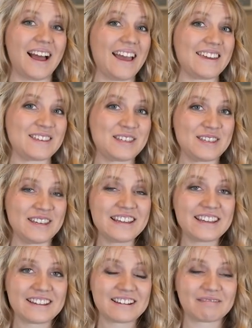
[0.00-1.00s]
I
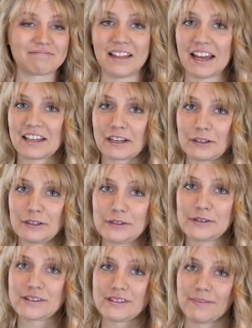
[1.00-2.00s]
think that
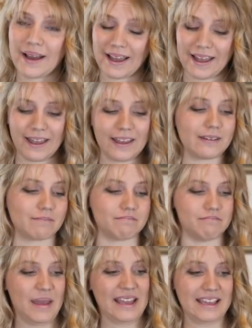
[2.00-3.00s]
concludes my
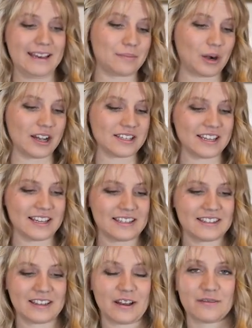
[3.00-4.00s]
making
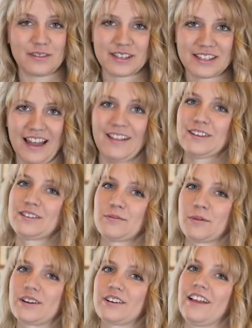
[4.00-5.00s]
process of this Alice in
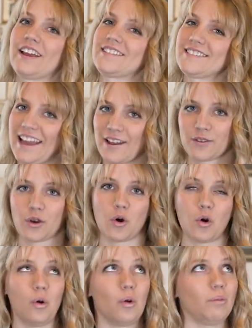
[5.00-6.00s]
Wonderland down the
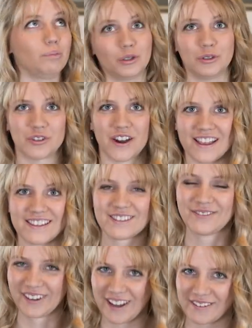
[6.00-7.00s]
whole blue
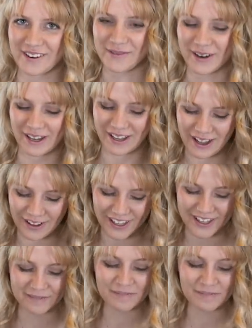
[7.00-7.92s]
dress, whatever you want to call it.